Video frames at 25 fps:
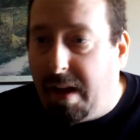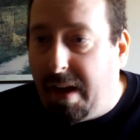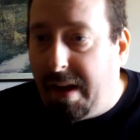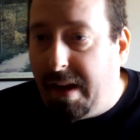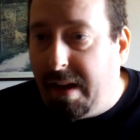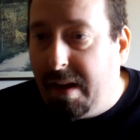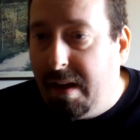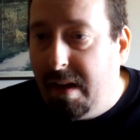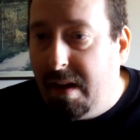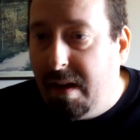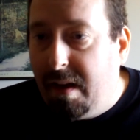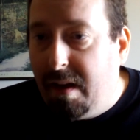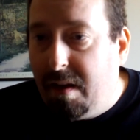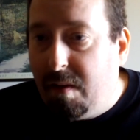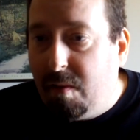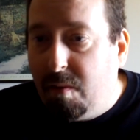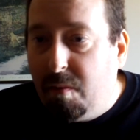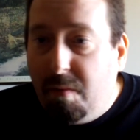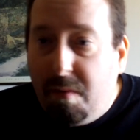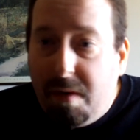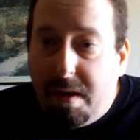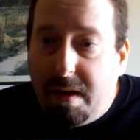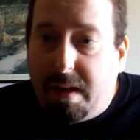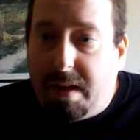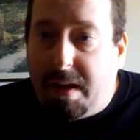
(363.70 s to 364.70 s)
I
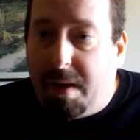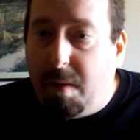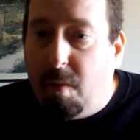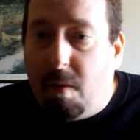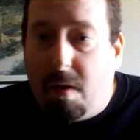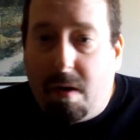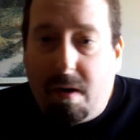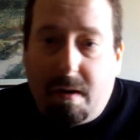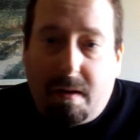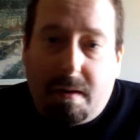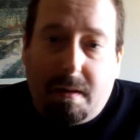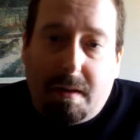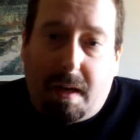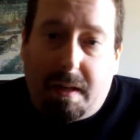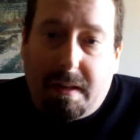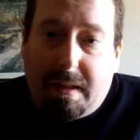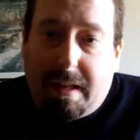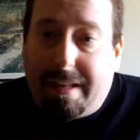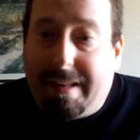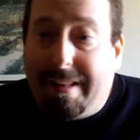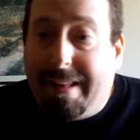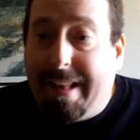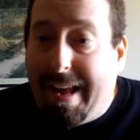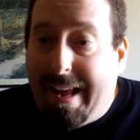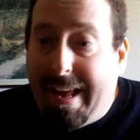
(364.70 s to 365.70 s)
really worked on
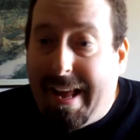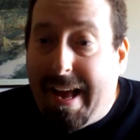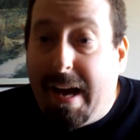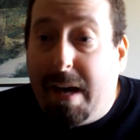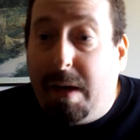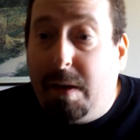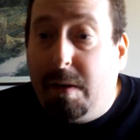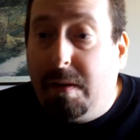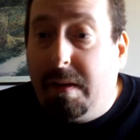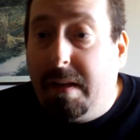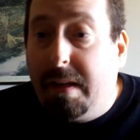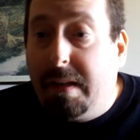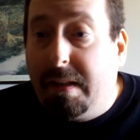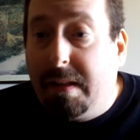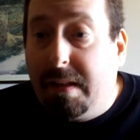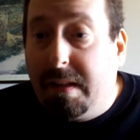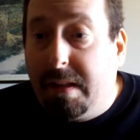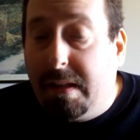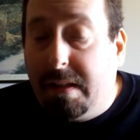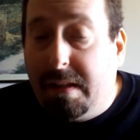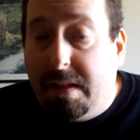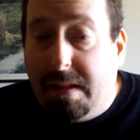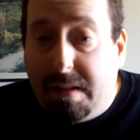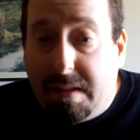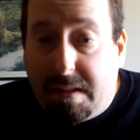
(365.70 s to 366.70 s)
the layout
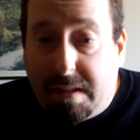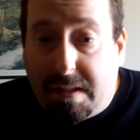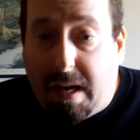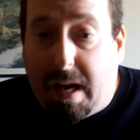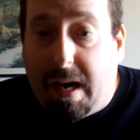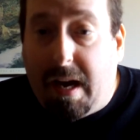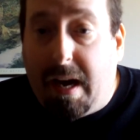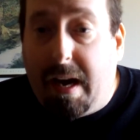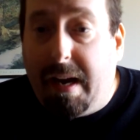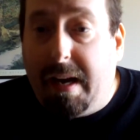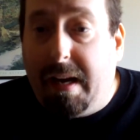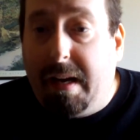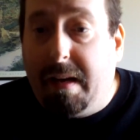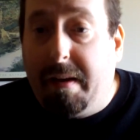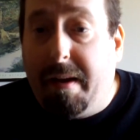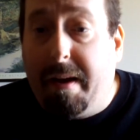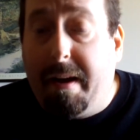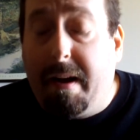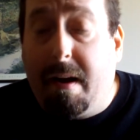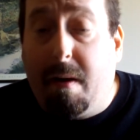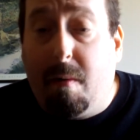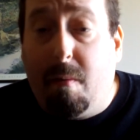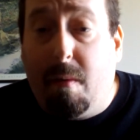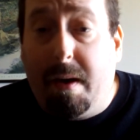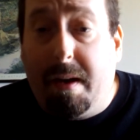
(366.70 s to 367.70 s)
and the design,
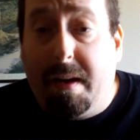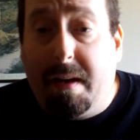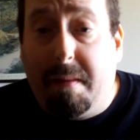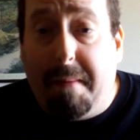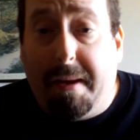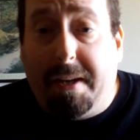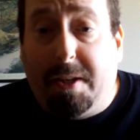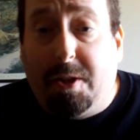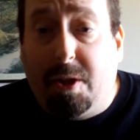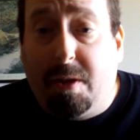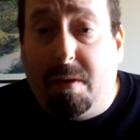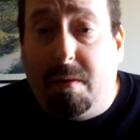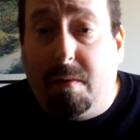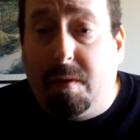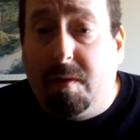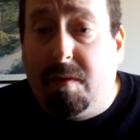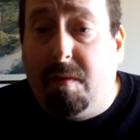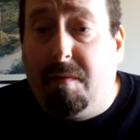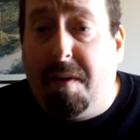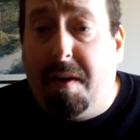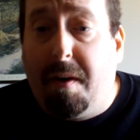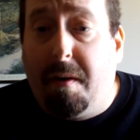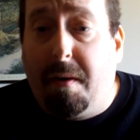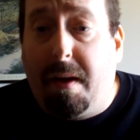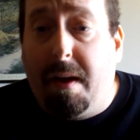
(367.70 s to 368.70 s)
and I wanted to make sure it was
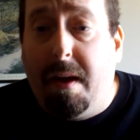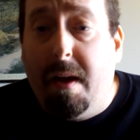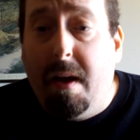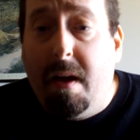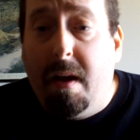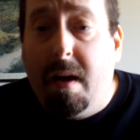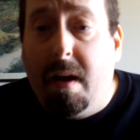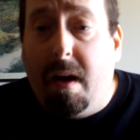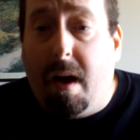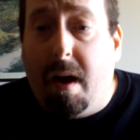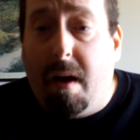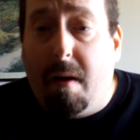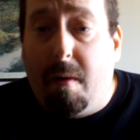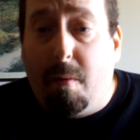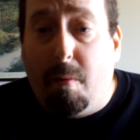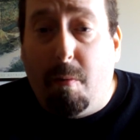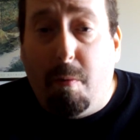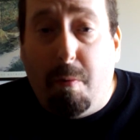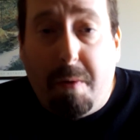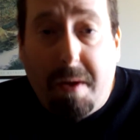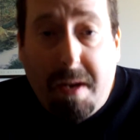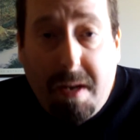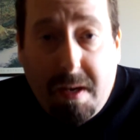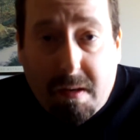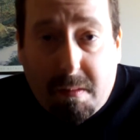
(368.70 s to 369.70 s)
very
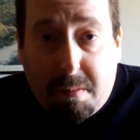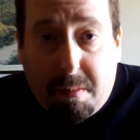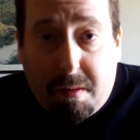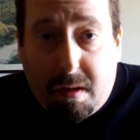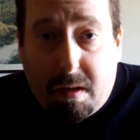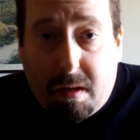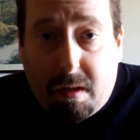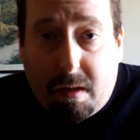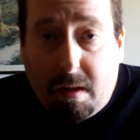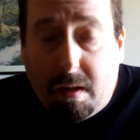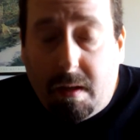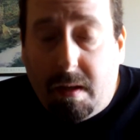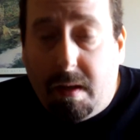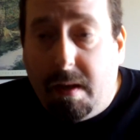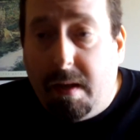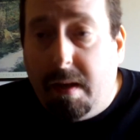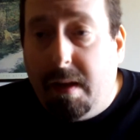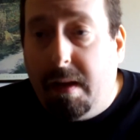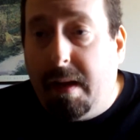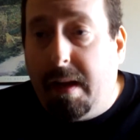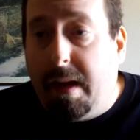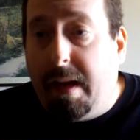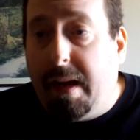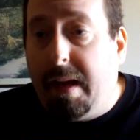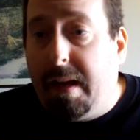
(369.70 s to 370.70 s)
readable.
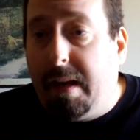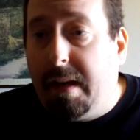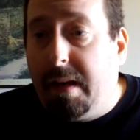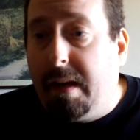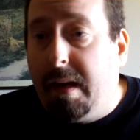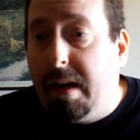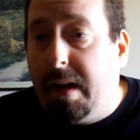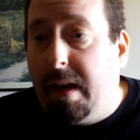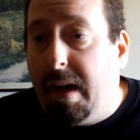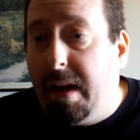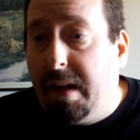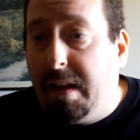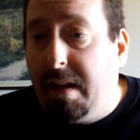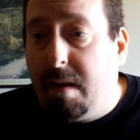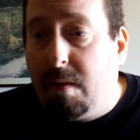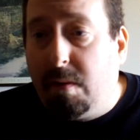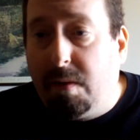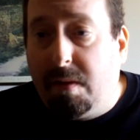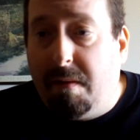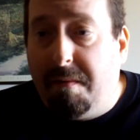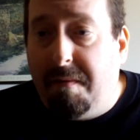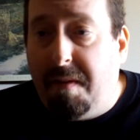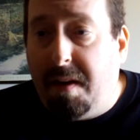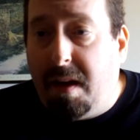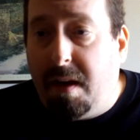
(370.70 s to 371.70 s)
And I think it
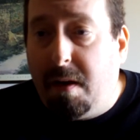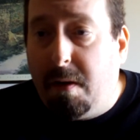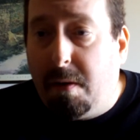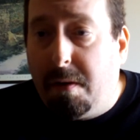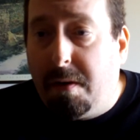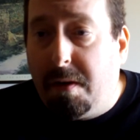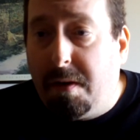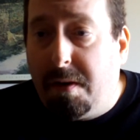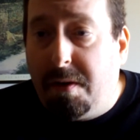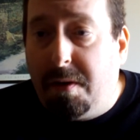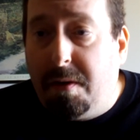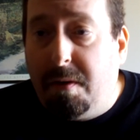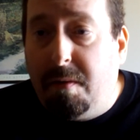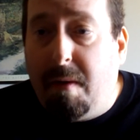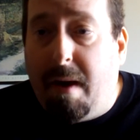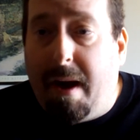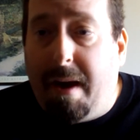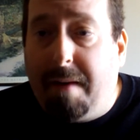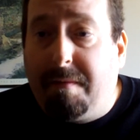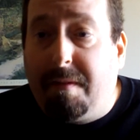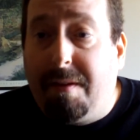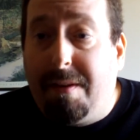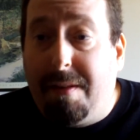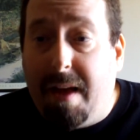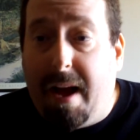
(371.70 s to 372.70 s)
was a video or two
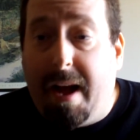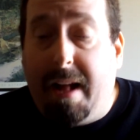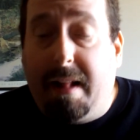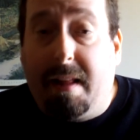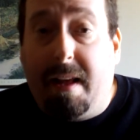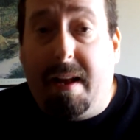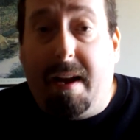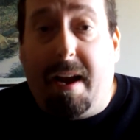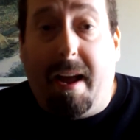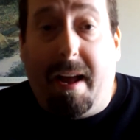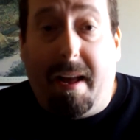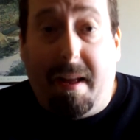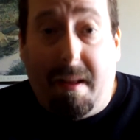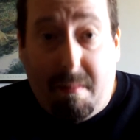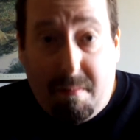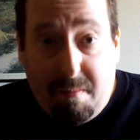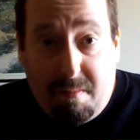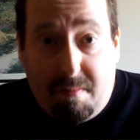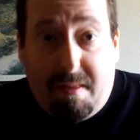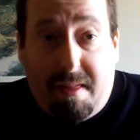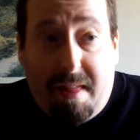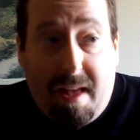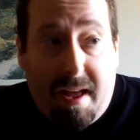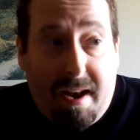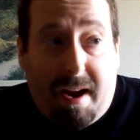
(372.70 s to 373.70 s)
after that I
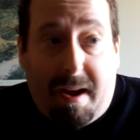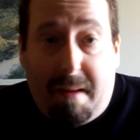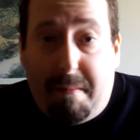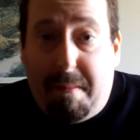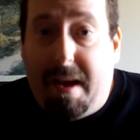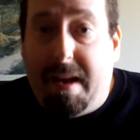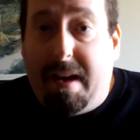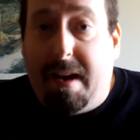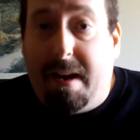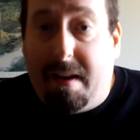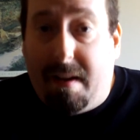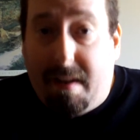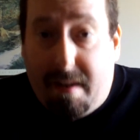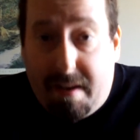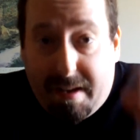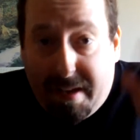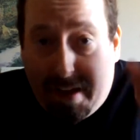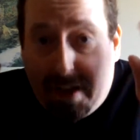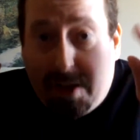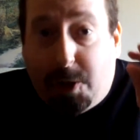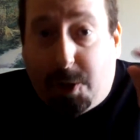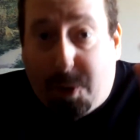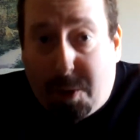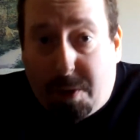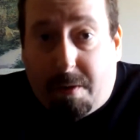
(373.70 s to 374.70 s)
made an
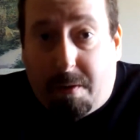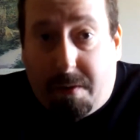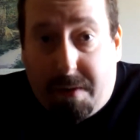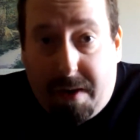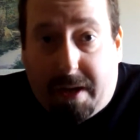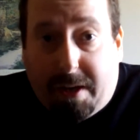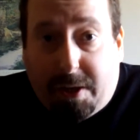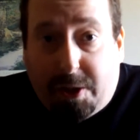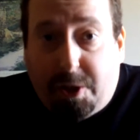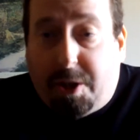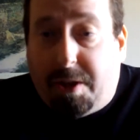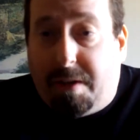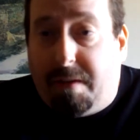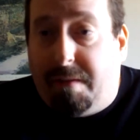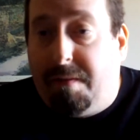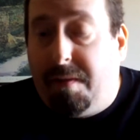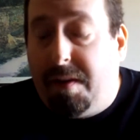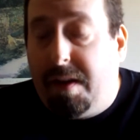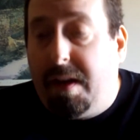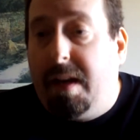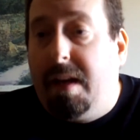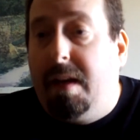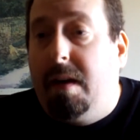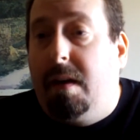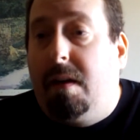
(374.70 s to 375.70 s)
introduction
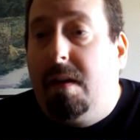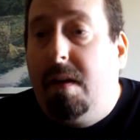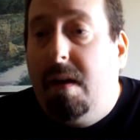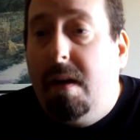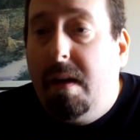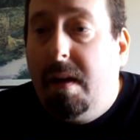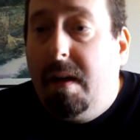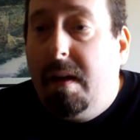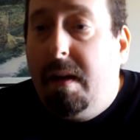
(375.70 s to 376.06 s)
video,